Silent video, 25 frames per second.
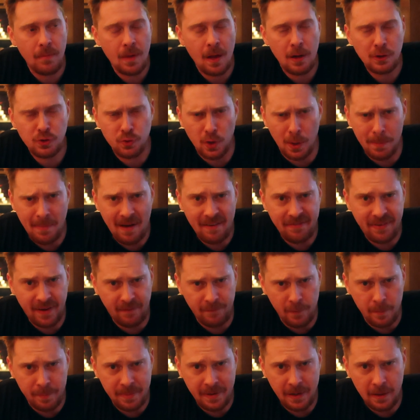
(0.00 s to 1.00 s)
It's one of my
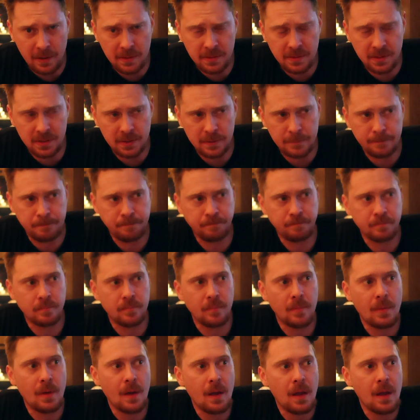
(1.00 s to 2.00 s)
favorite beers.
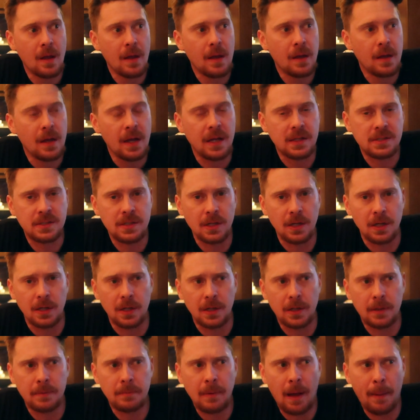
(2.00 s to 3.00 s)
It's
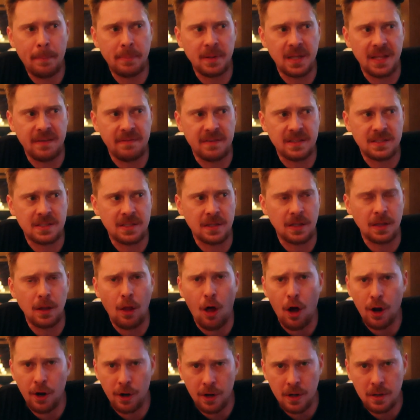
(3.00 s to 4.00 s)
a, I believe it's a
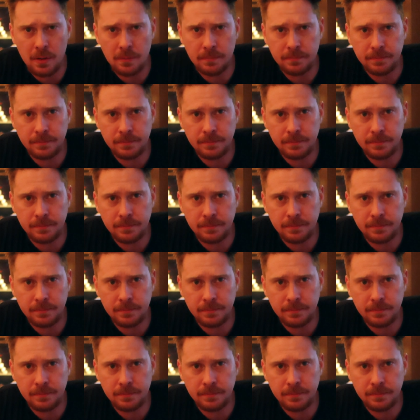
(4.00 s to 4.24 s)
lager.